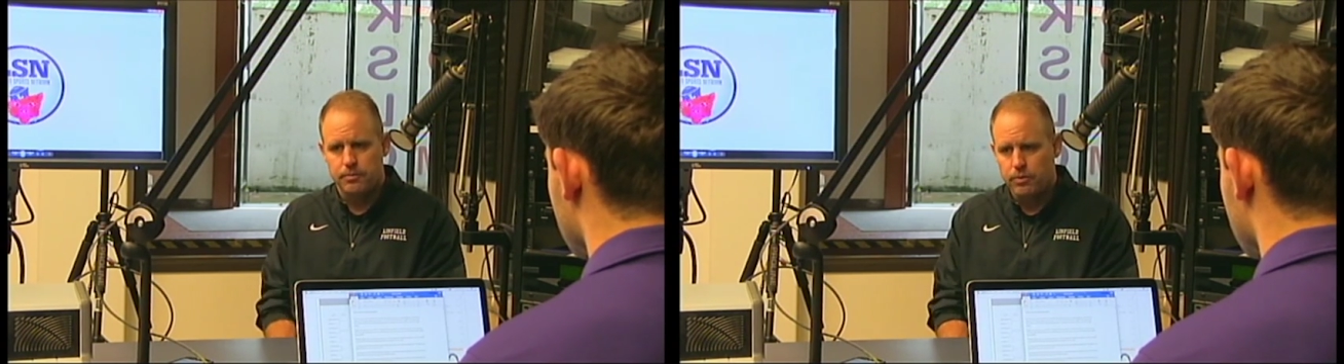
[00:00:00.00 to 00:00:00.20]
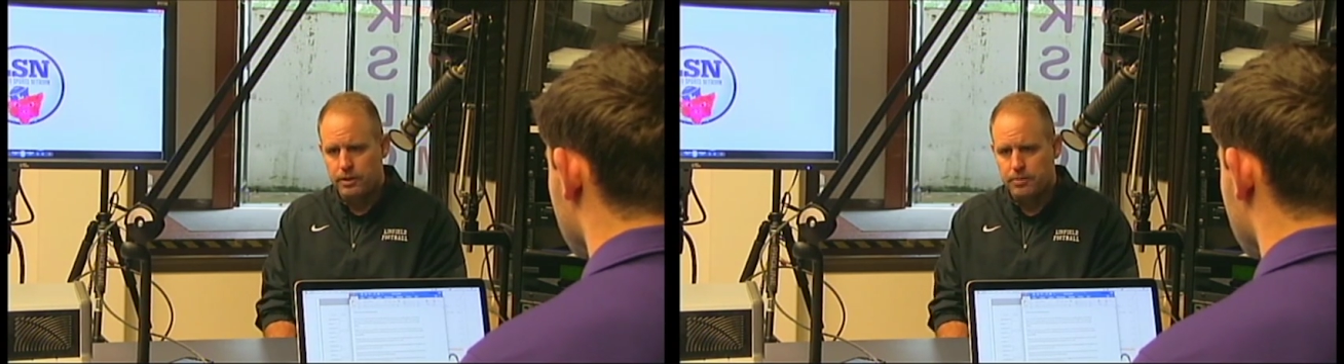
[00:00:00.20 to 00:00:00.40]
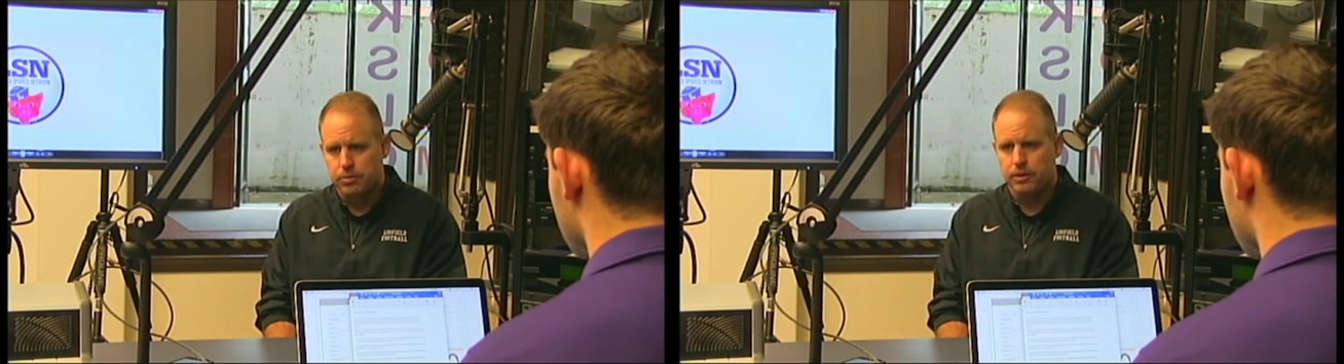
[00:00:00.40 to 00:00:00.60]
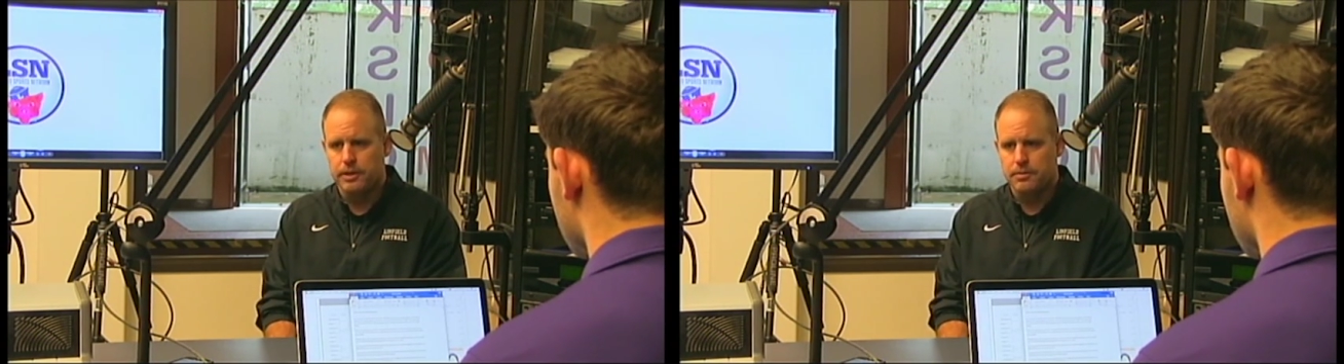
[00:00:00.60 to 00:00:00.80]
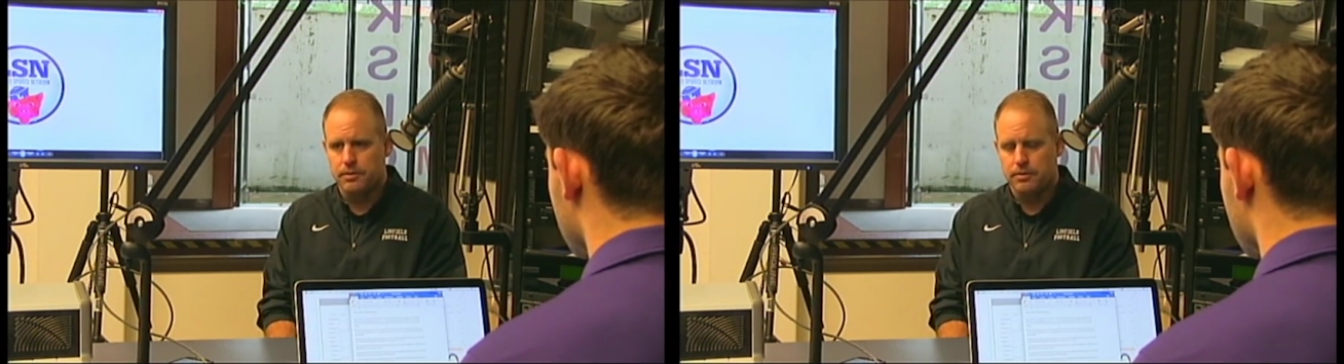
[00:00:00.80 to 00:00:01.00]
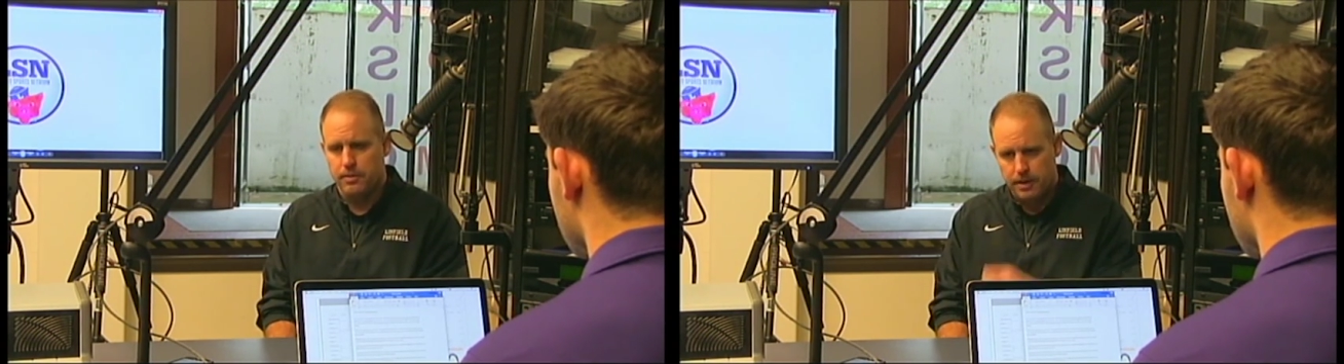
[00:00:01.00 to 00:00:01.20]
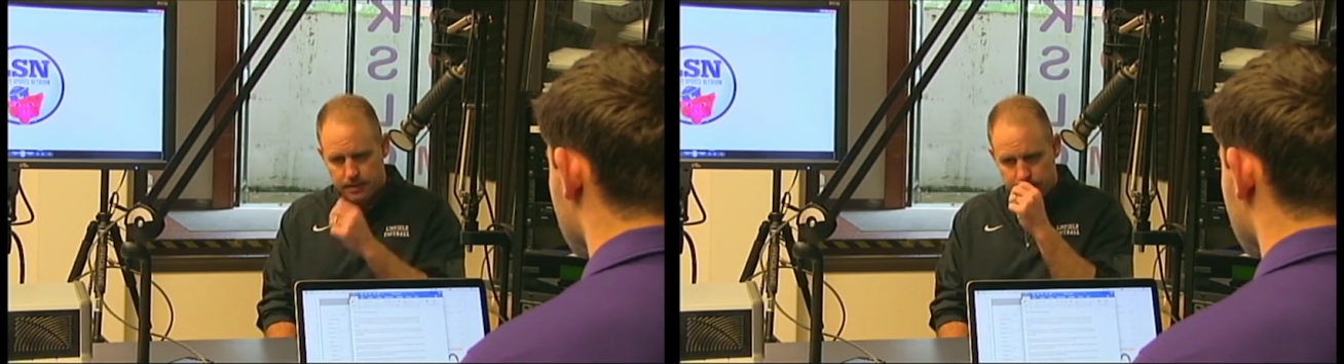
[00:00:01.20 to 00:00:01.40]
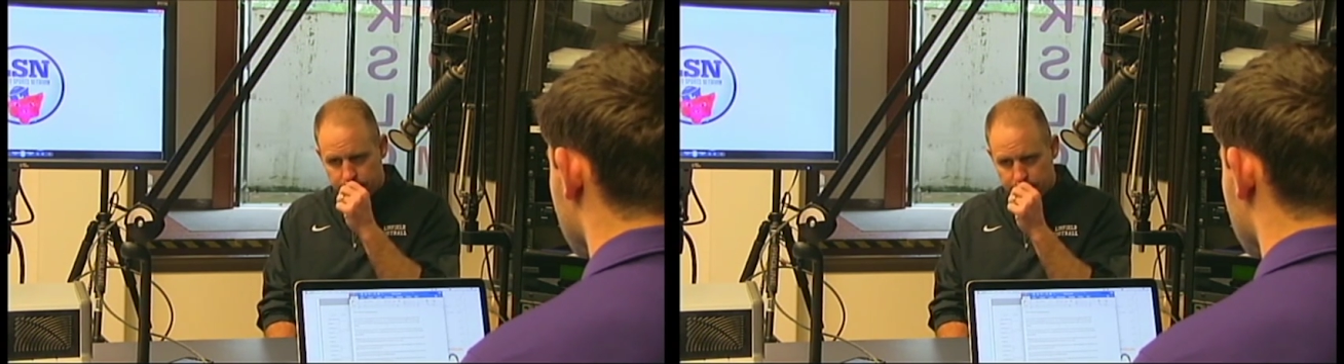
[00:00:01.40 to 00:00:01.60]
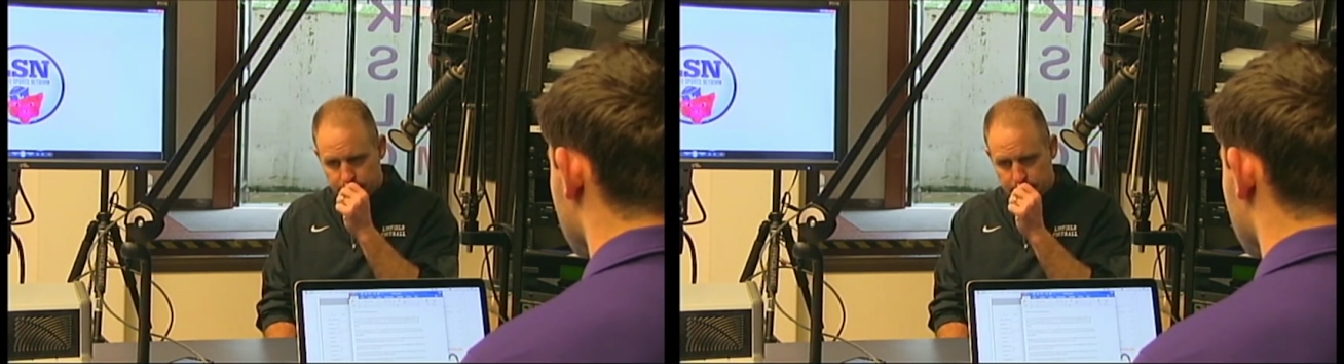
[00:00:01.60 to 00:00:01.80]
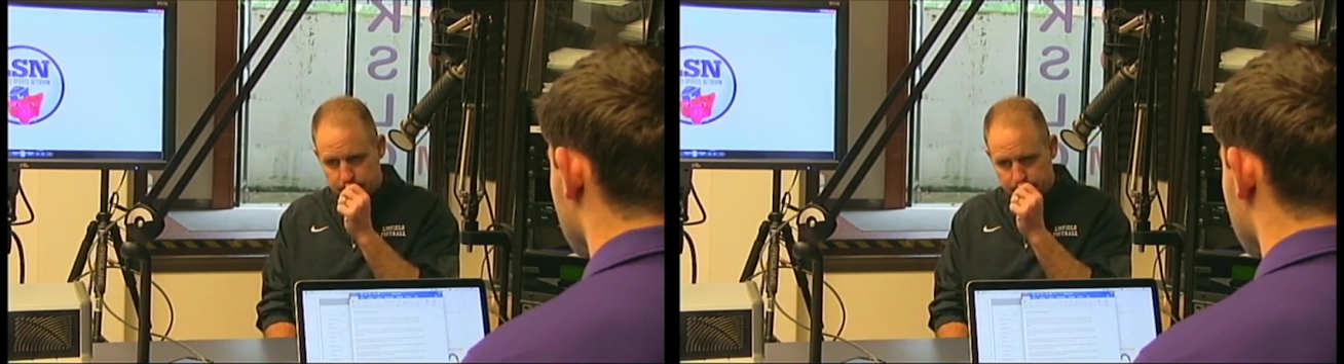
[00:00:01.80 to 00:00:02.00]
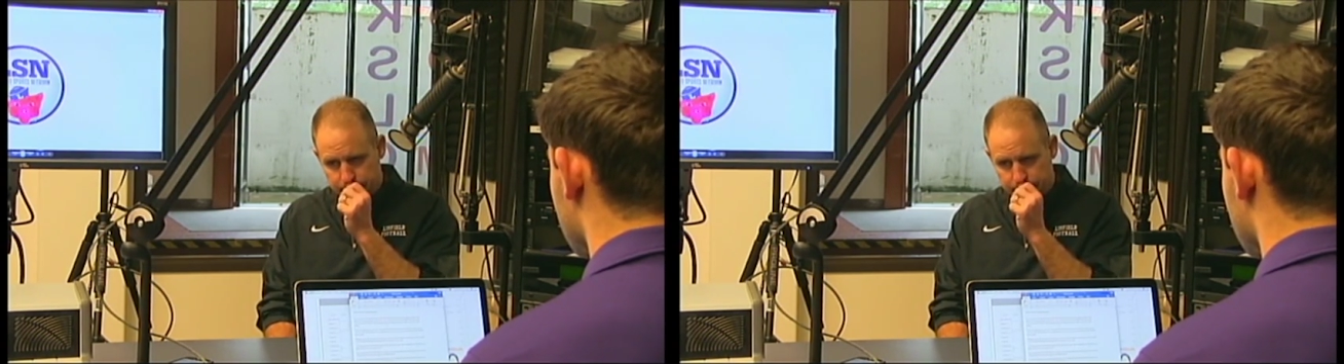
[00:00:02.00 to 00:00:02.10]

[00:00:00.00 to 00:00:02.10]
really pleased with the way our defense